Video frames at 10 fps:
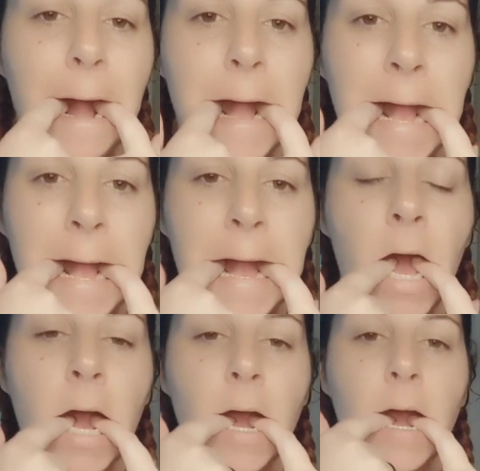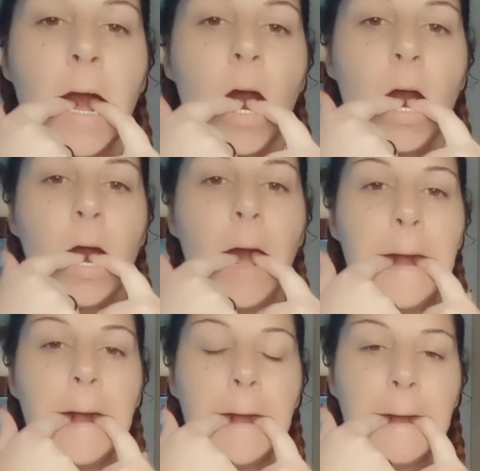
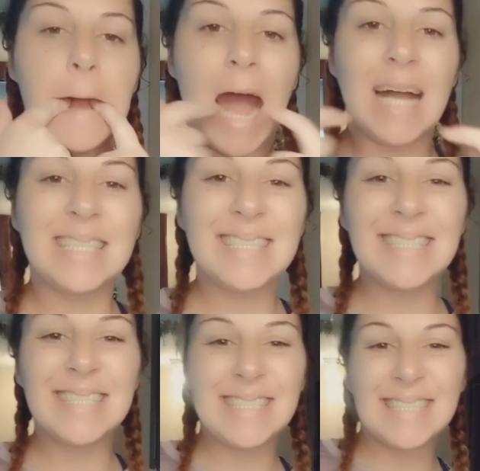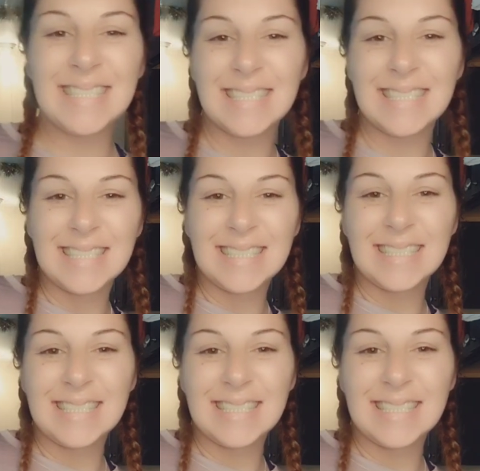
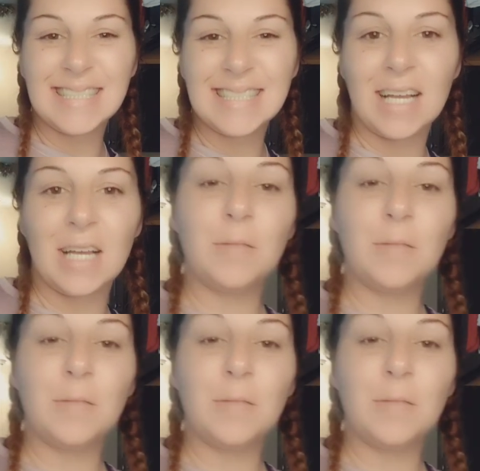[no speech]